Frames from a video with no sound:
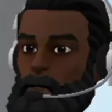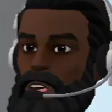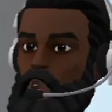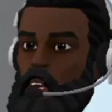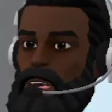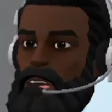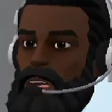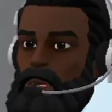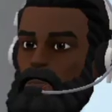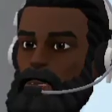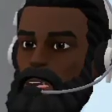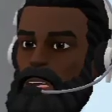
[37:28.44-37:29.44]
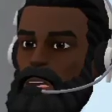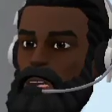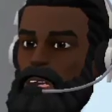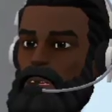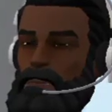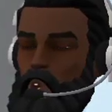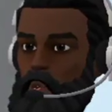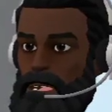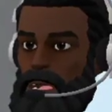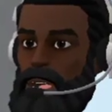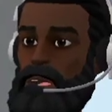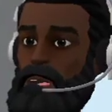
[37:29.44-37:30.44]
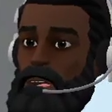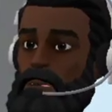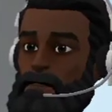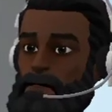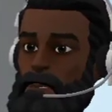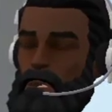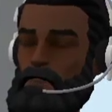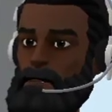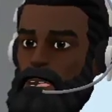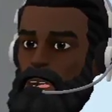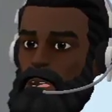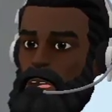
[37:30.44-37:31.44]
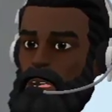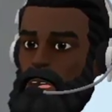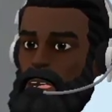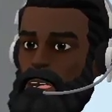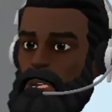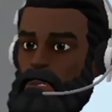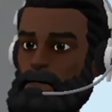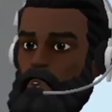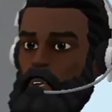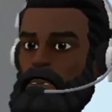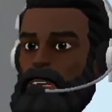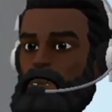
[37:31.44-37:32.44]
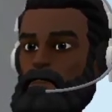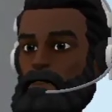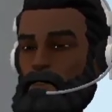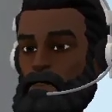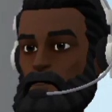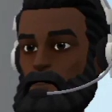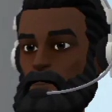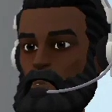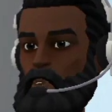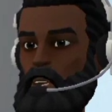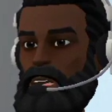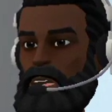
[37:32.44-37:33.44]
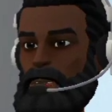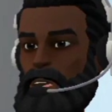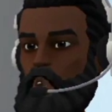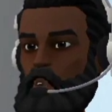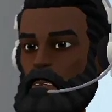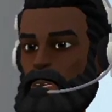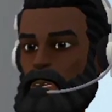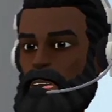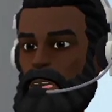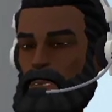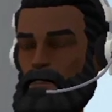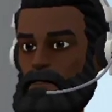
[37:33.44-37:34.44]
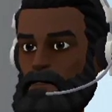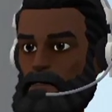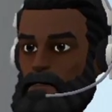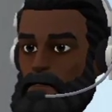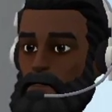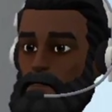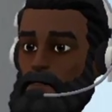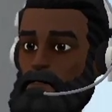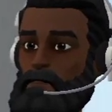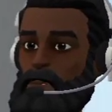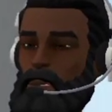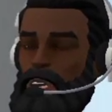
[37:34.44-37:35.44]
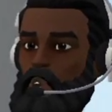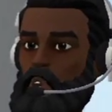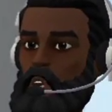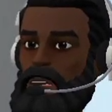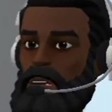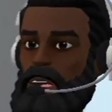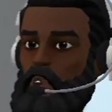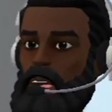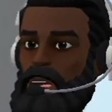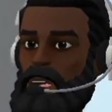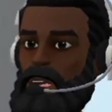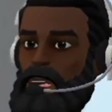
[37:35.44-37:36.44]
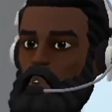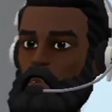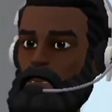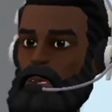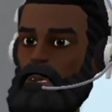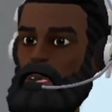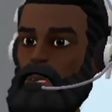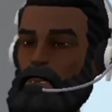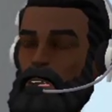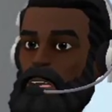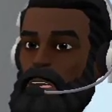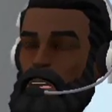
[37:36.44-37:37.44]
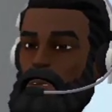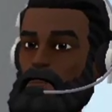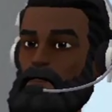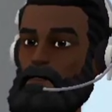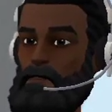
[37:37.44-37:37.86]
Now is the time to create more businesses and buy as much real estate as possible. Not break up your marriage due to a few hunches your mind has conjured.